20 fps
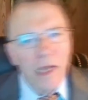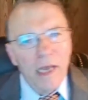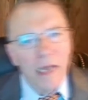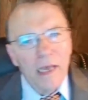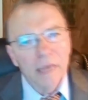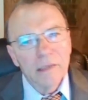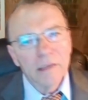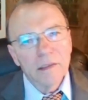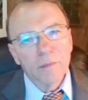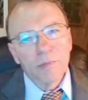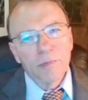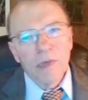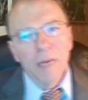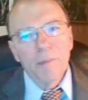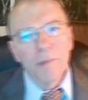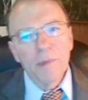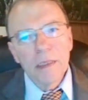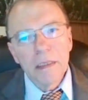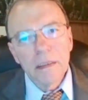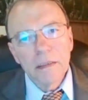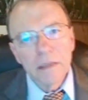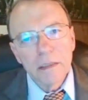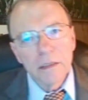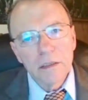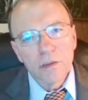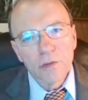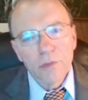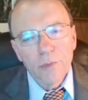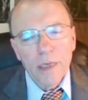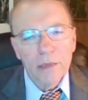It's a problem that
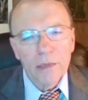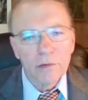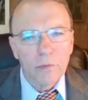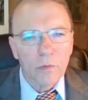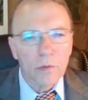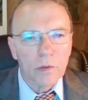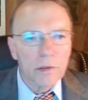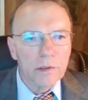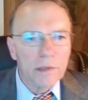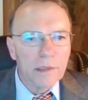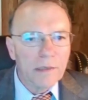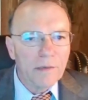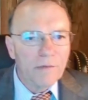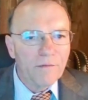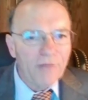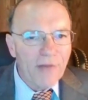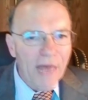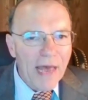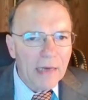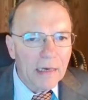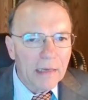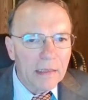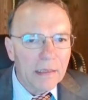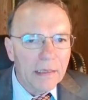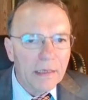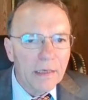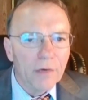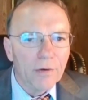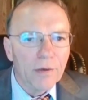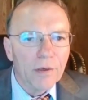exists throughout the world, and
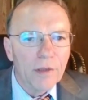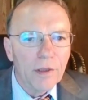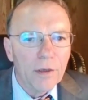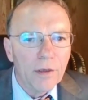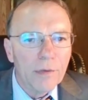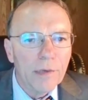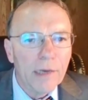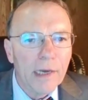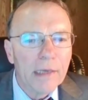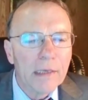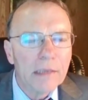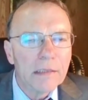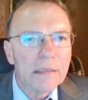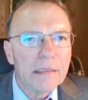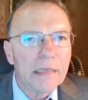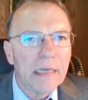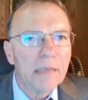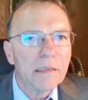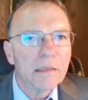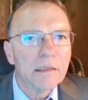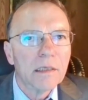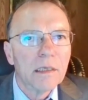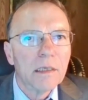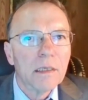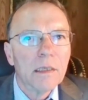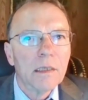emphatically here in the United States.